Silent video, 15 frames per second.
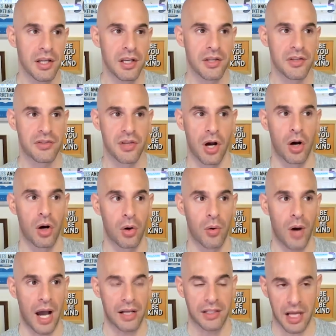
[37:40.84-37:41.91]
So
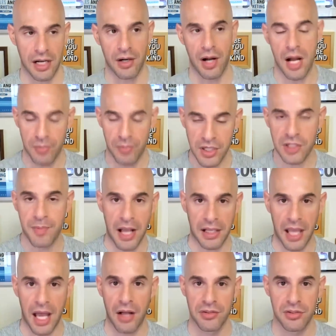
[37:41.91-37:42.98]
I reached back
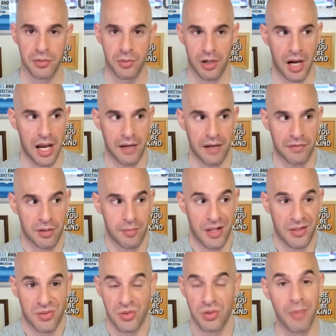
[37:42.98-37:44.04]
out to her after
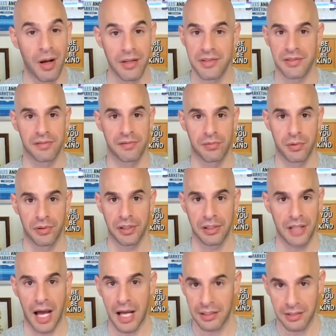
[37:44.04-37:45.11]
about 2 months of really
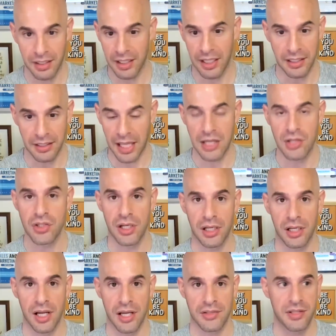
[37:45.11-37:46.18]
not engaging,
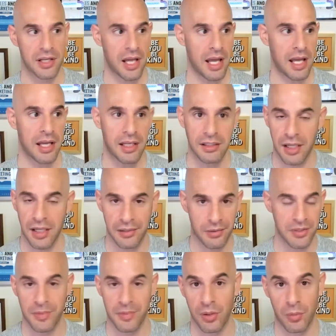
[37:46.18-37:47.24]
and I said, "Hey, I know
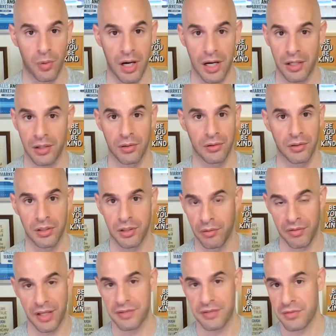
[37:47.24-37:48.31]
it's been a while.
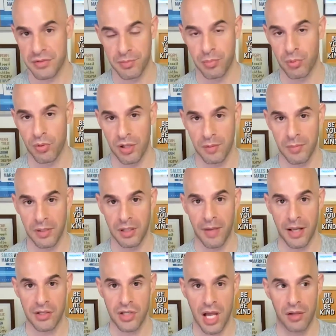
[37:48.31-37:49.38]
Thanks for supporting me in
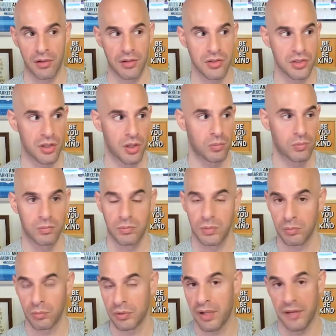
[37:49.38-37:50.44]
my challenge.
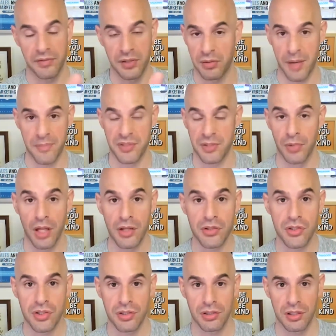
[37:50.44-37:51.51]
Would love to grab some
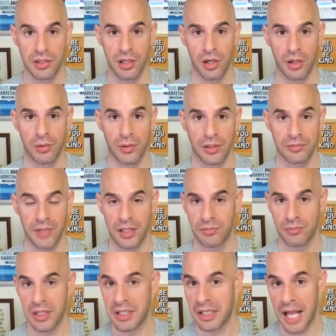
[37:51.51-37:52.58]
lunch, and
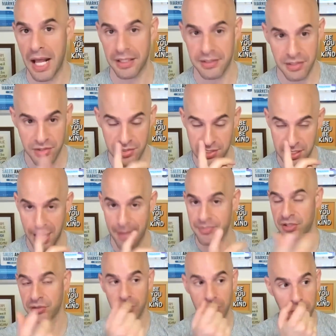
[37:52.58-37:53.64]
reconnect." And she said,
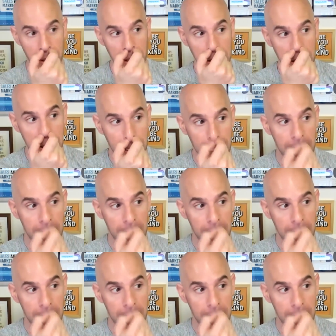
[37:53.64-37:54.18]
"Absolutely."